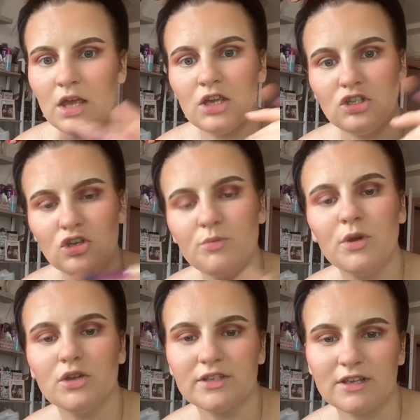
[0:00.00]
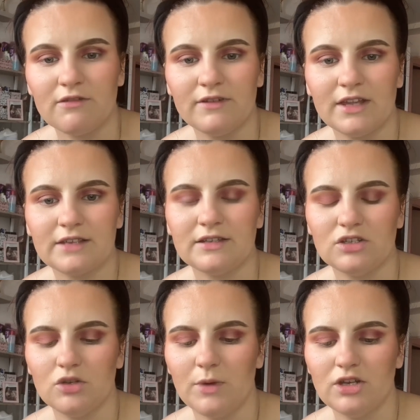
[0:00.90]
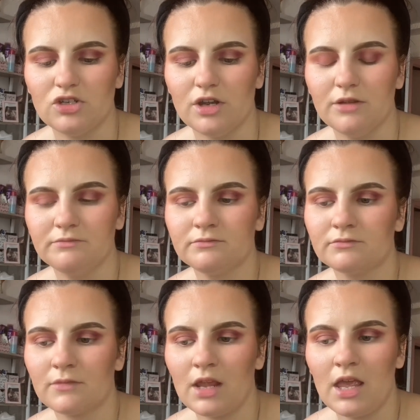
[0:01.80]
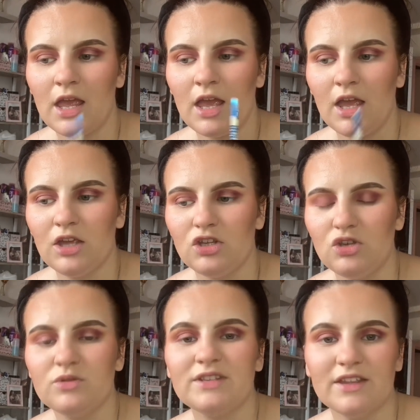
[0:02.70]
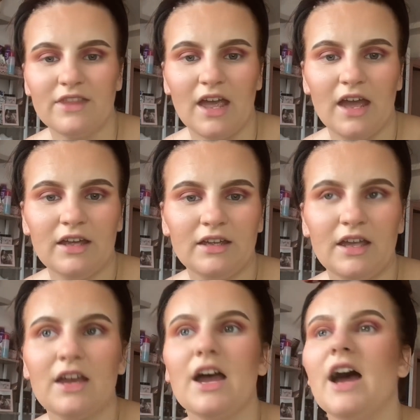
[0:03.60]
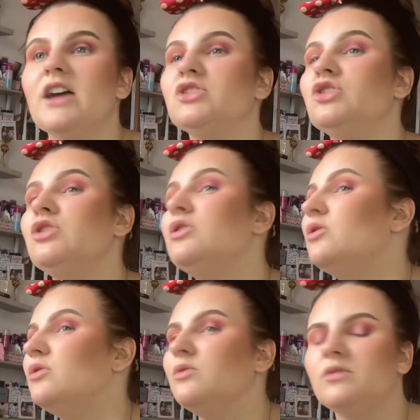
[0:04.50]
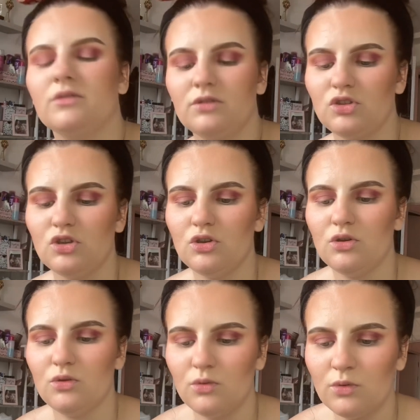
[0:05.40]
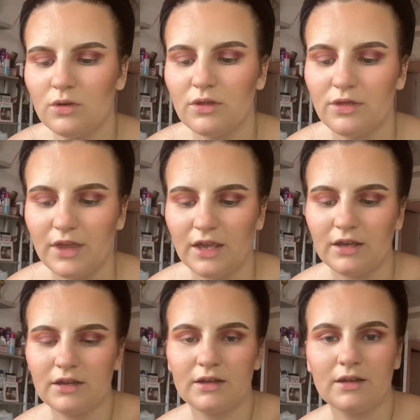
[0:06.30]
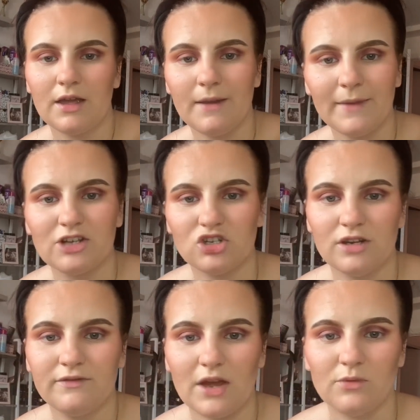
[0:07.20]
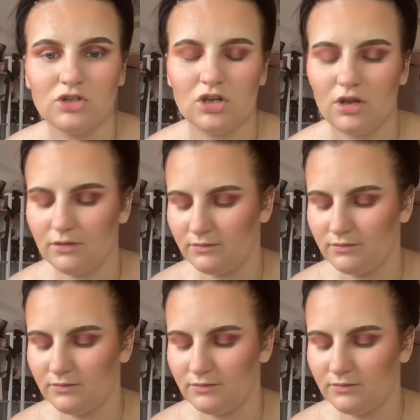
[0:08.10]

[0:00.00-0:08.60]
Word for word: you put yourself in that situation, you sit there and you, you think, imagine if that was you.